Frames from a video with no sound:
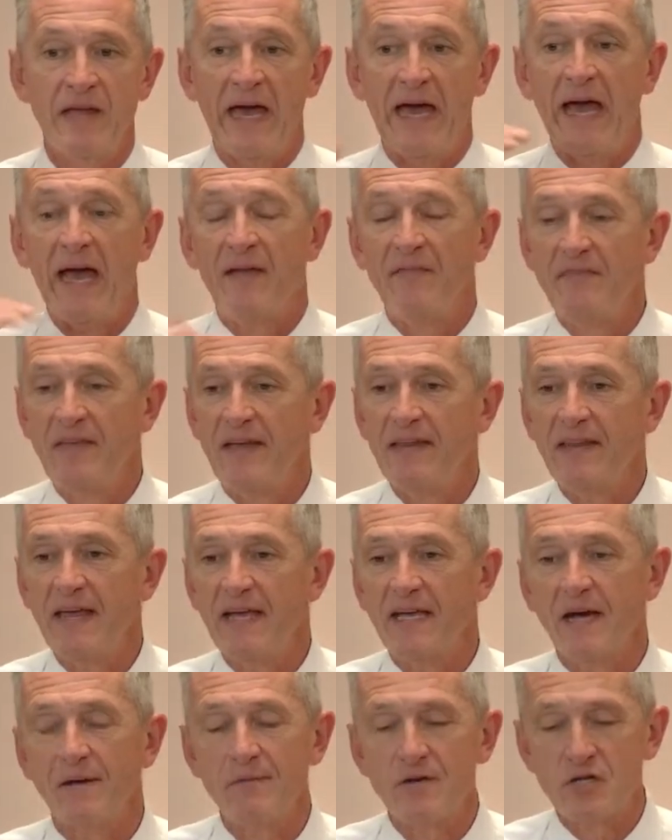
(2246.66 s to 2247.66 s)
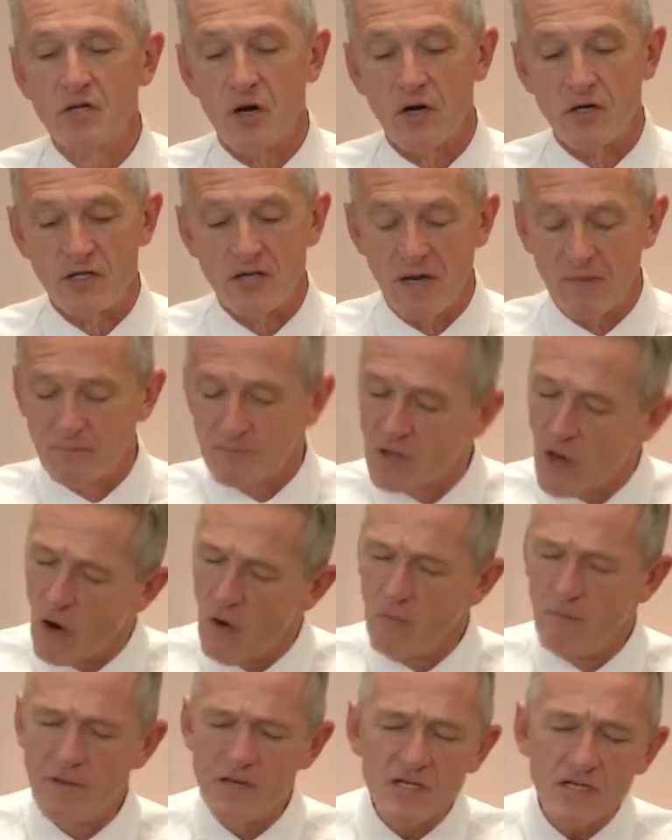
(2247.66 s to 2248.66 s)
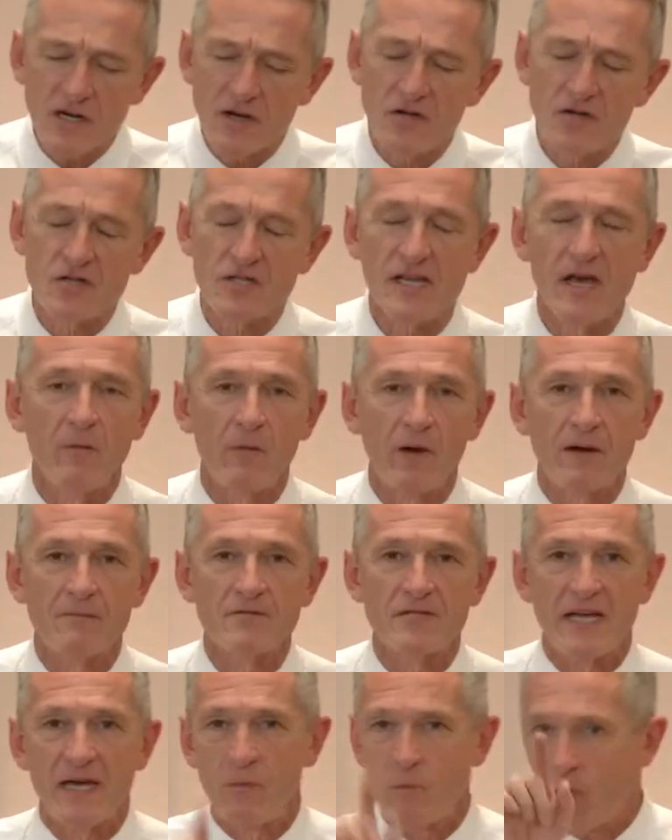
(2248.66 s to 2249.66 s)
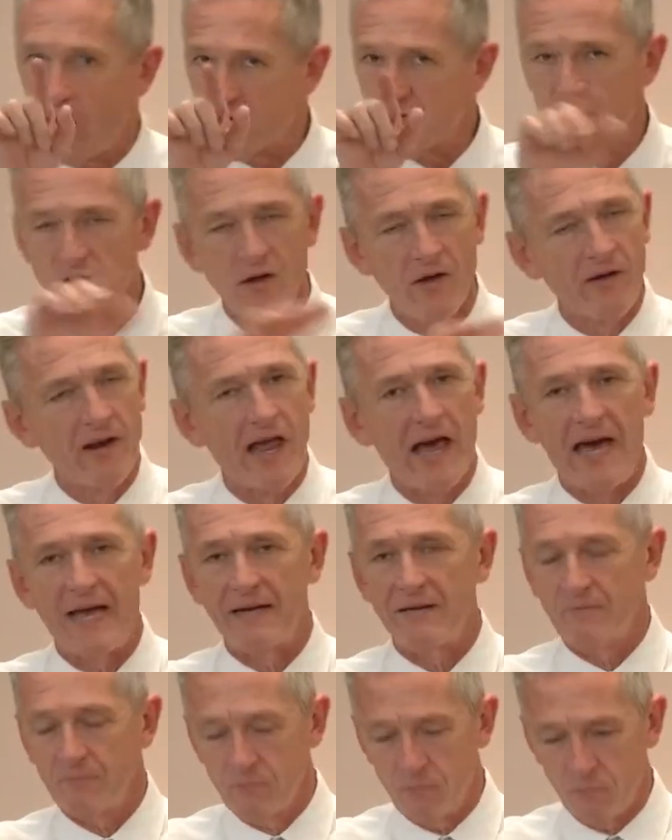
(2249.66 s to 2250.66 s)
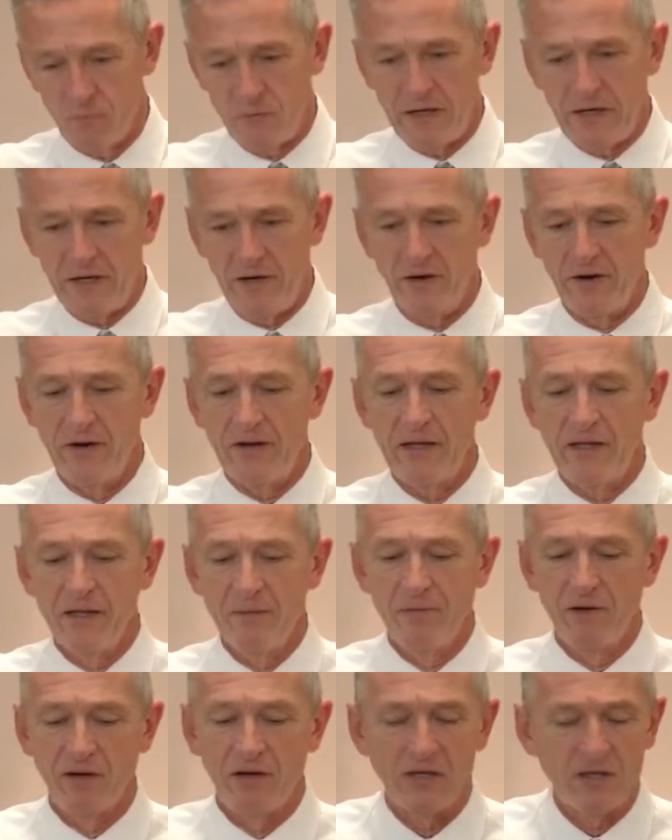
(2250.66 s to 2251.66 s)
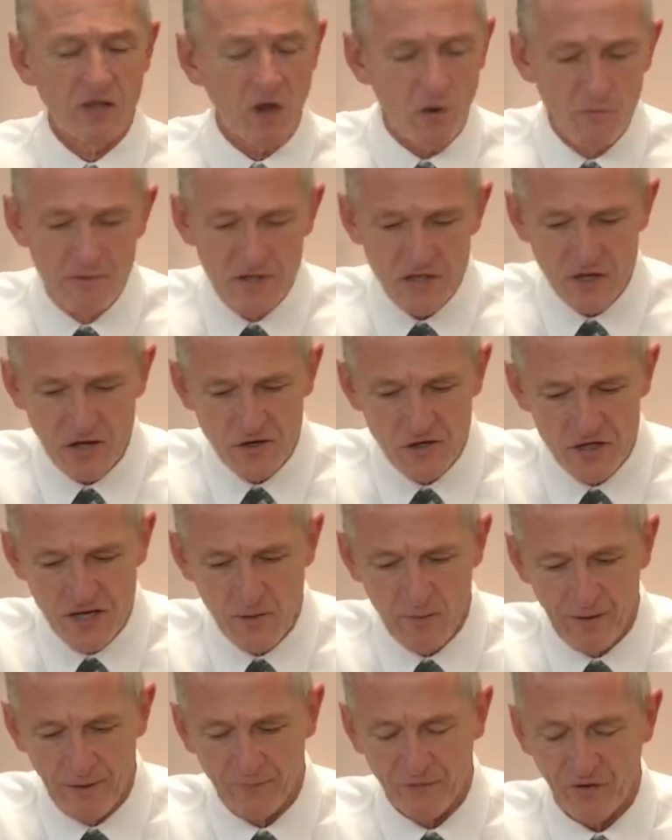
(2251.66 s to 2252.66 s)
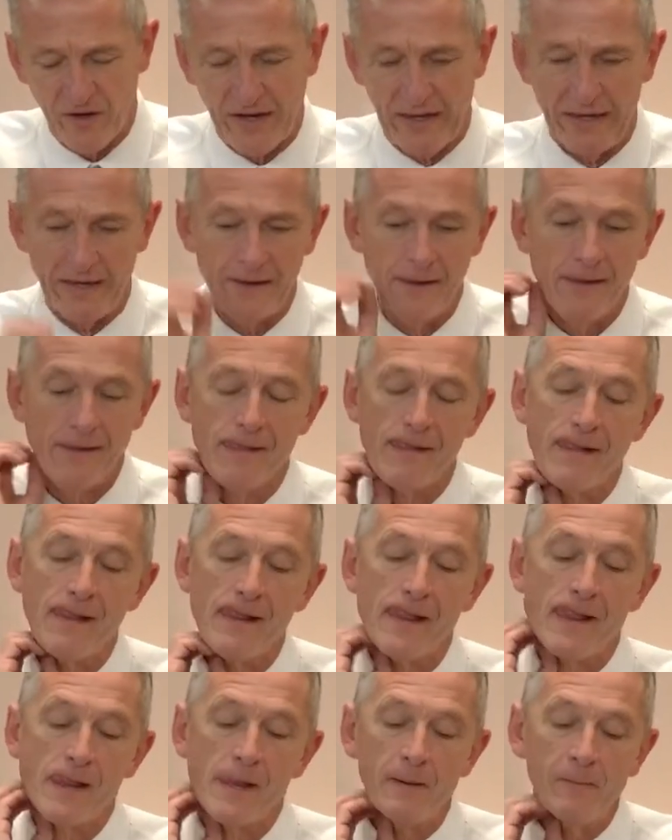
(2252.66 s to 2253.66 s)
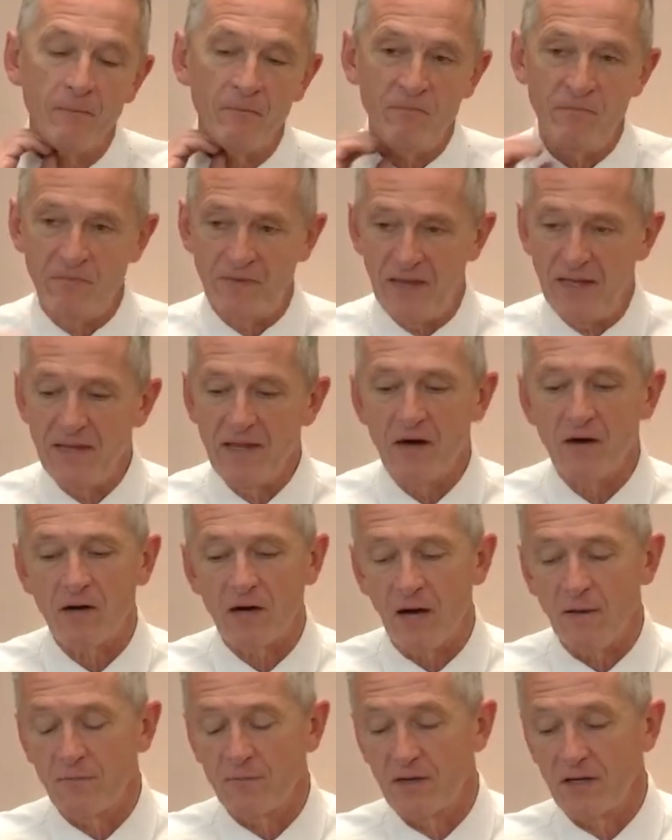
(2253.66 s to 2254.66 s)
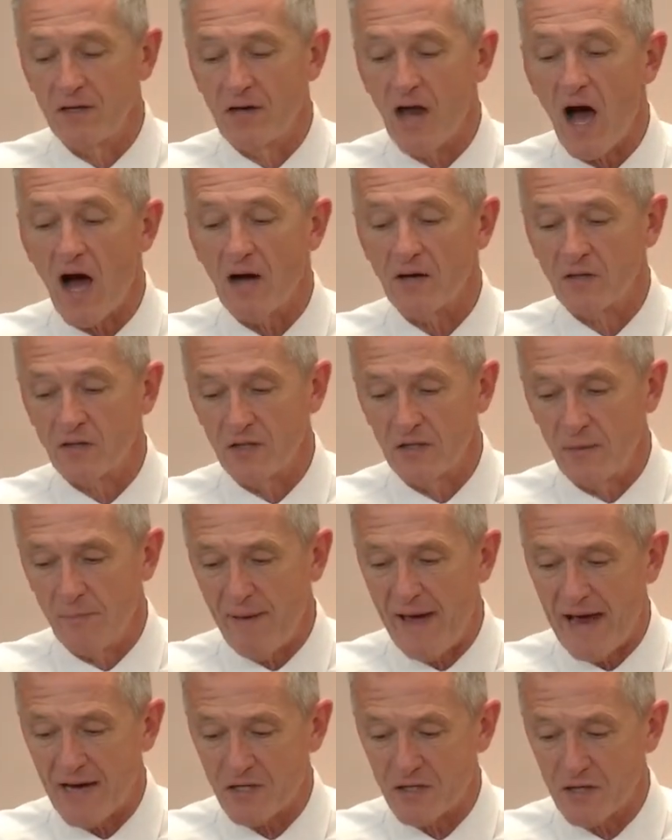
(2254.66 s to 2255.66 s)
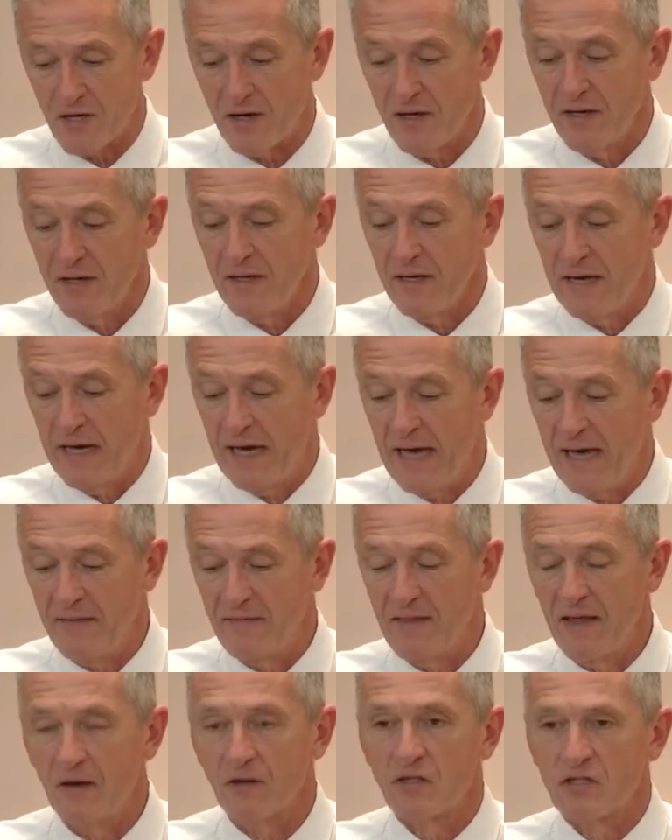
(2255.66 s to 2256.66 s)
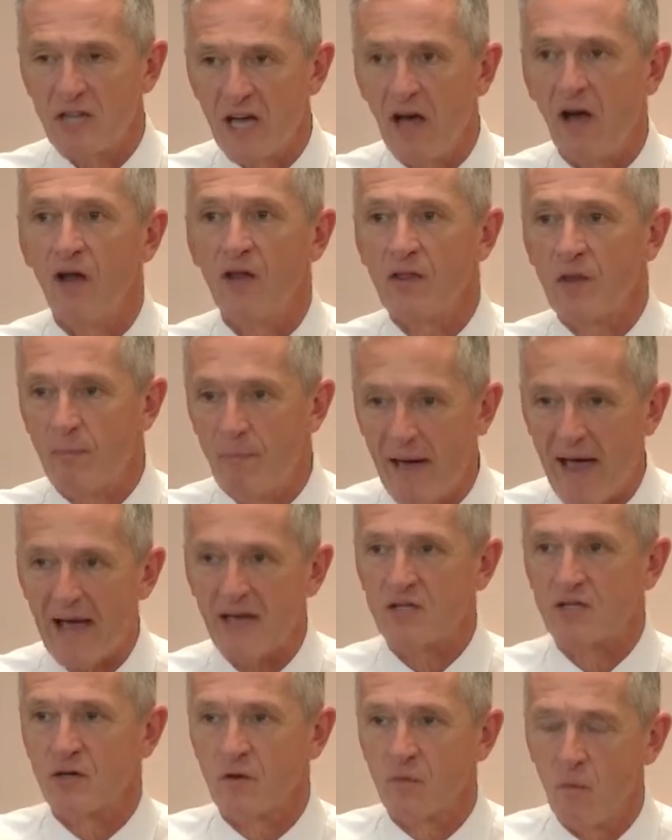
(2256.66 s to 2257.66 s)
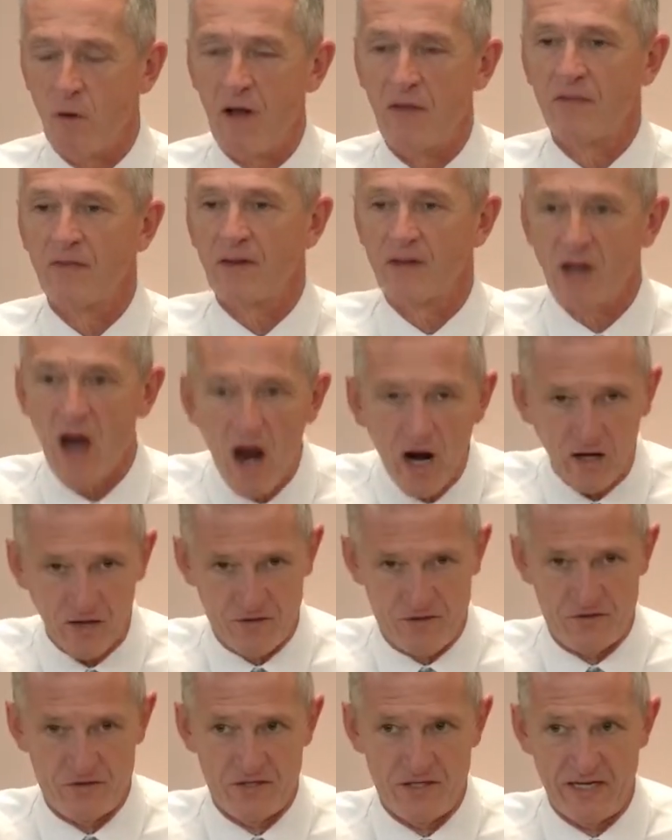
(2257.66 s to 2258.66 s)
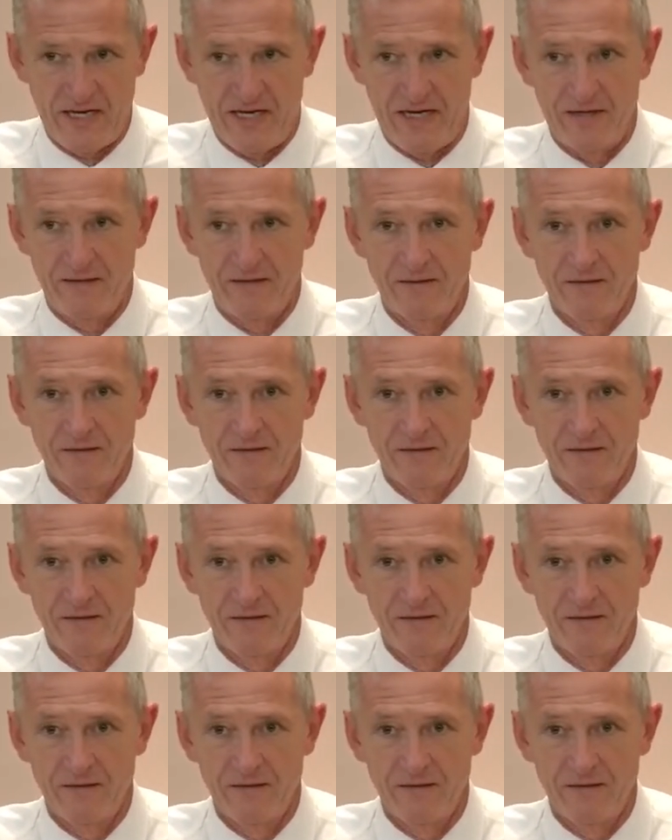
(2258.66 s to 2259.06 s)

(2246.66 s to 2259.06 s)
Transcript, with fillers: And then they come to church. Now, don't misunderstand what I'm saying. Watching online, here in the building, don't misunderstand what I'm saying. Then they'll come to the, doc, to the pastor and they'll tell the pastor what the doctor said.